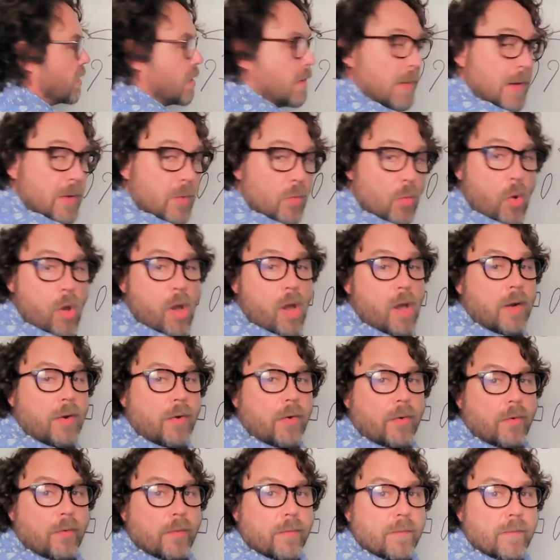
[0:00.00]
have been
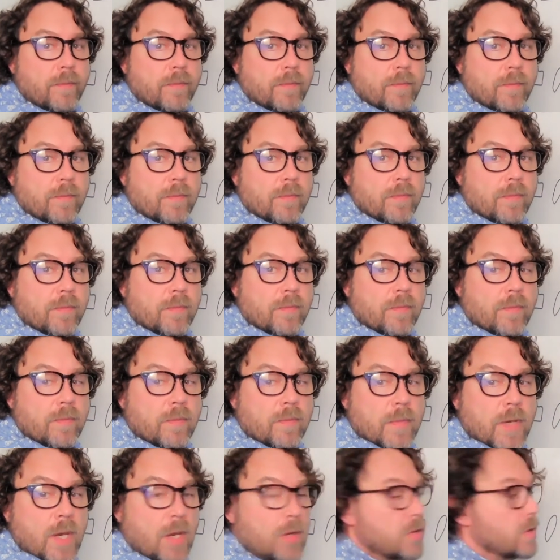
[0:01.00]
water.
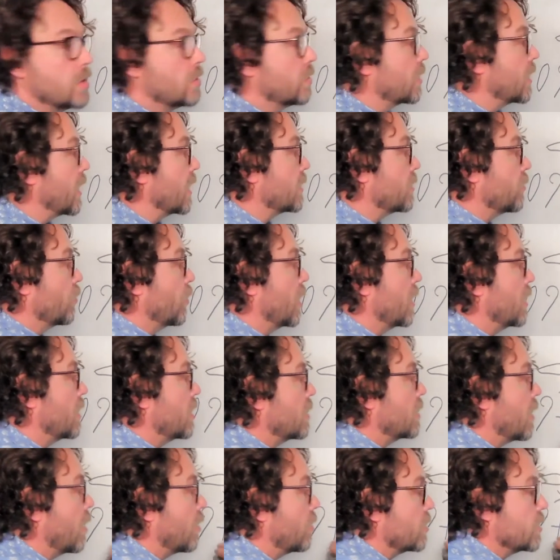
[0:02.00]
You know, you look out the window
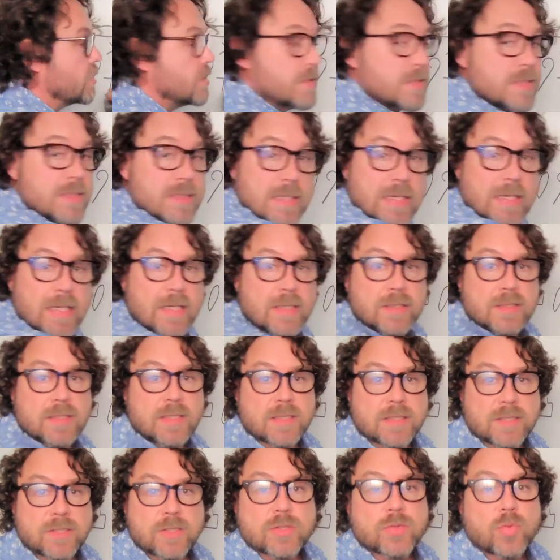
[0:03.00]
and all you just see is
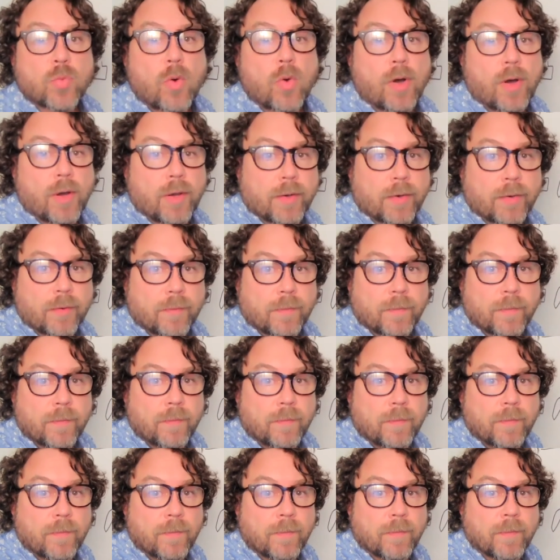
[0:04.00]
just water,
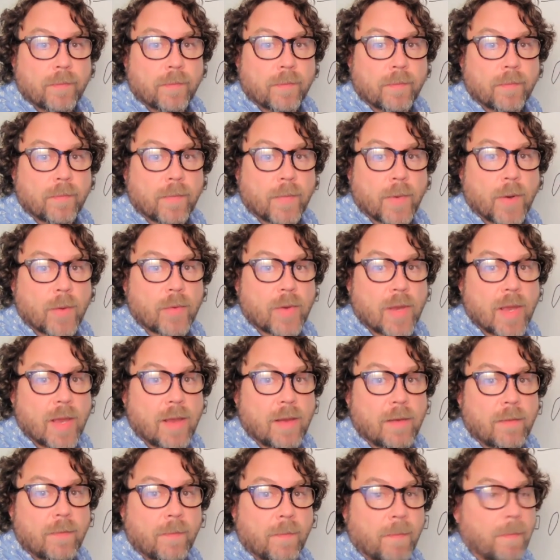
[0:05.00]
okay?